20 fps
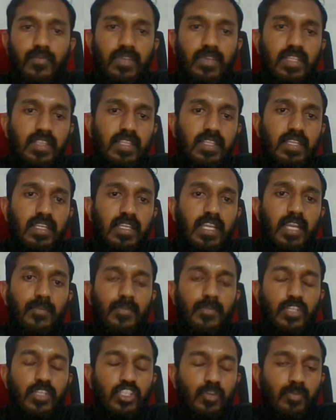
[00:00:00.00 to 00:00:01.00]
with
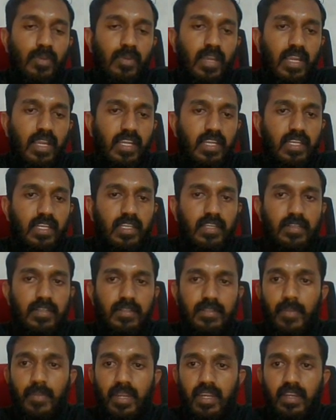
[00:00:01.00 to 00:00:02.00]
bishop knight
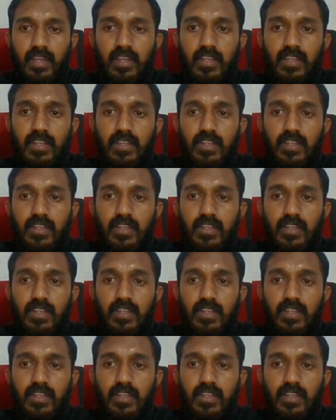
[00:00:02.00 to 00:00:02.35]
mate.